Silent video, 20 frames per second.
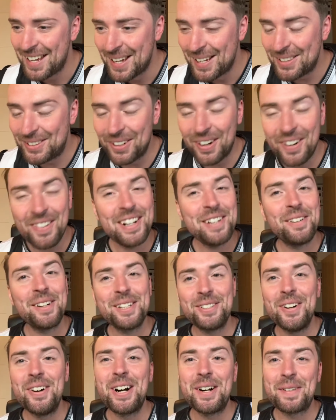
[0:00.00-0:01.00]
don't really want
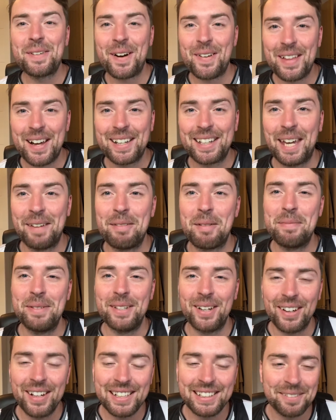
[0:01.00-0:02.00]
to talk about that game, to
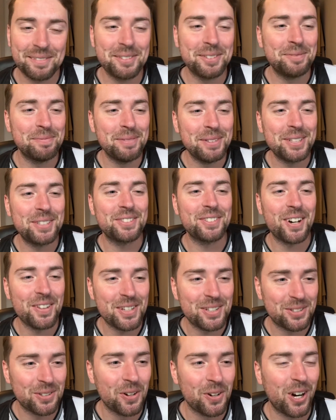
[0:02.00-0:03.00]
be honest. I would much
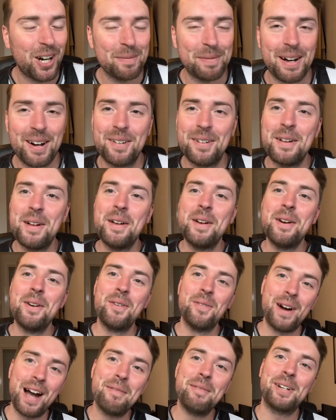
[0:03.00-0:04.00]
rather talk about
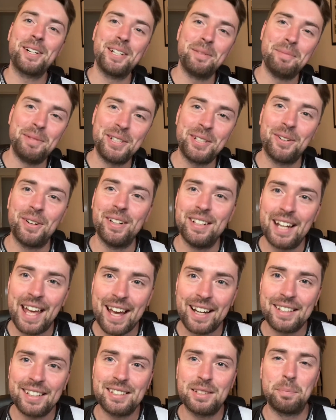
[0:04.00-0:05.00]
where we're going to be going
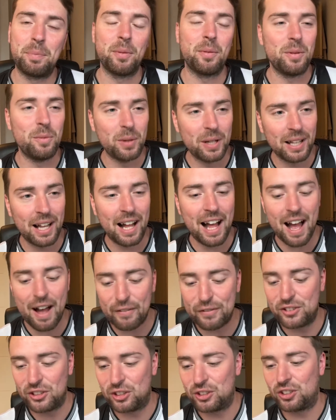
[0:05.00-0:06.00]
next, but we will
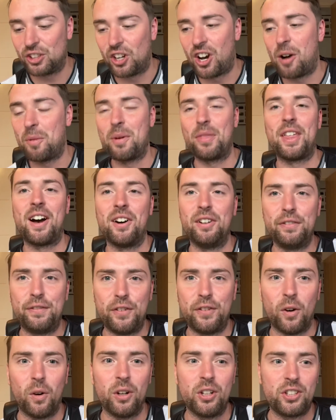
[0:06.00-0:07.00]
have to start with that,
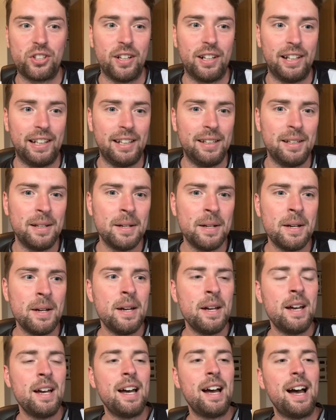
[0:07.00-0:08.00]
unfortunately.
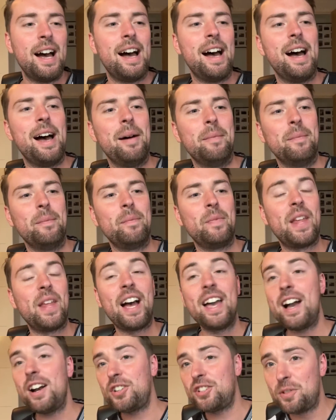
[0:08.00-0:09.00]
I
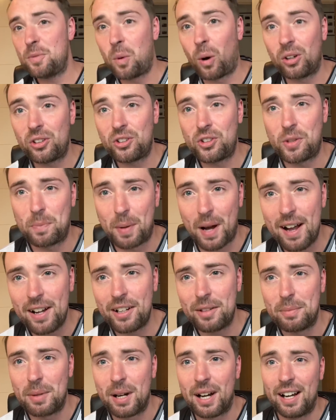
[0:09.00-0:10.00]
actually watched
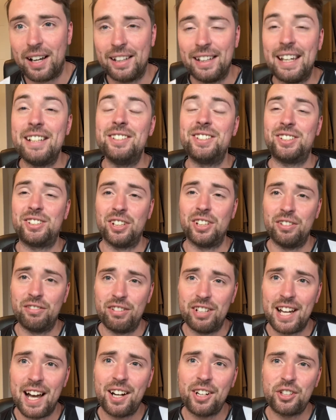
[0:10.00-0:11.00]
back my instant
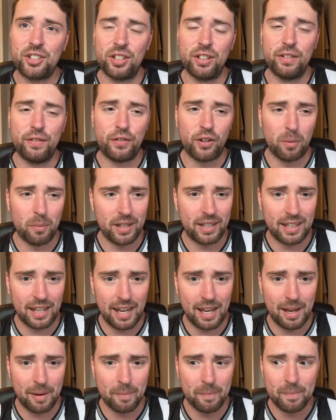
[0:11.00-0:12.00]
reaction from the
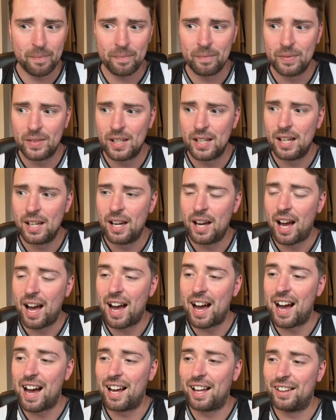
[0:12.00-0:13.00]
game,
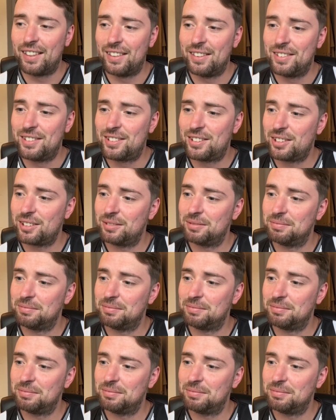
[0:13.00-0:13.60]
and